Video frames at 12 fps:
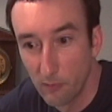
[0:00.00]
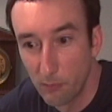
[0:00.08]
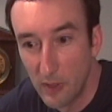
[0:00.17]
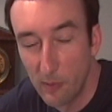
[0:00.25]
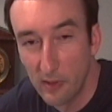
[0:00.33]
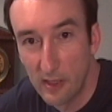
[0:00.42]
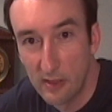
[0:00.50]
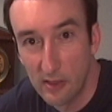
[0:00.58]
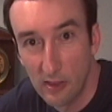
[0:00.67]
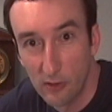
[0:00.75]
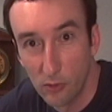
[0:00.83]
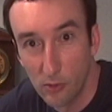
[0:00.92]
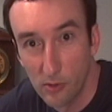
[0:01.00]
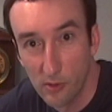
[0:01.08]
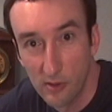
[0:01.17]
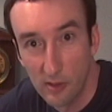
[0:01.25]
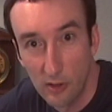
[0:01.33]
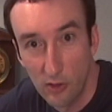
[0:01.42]
people that sell
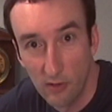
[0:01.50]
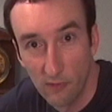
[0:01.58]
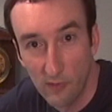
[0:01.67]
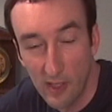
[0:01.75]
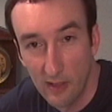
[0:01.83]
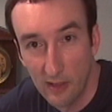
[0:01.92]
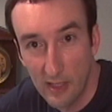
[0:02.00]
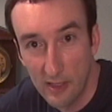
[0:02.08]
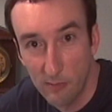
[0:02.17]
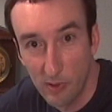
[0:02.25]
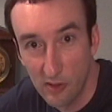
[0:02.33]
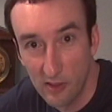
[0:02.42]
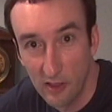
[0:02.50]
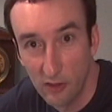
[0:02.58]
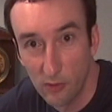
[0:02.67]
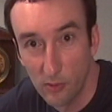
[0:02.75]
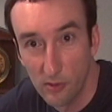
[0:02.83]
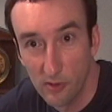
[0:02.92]
tools that you can find, a lot of
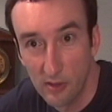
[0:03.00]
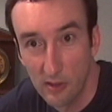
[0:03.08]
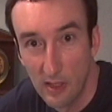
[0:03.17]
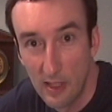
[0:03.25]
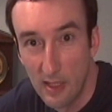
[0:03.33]
specialized tools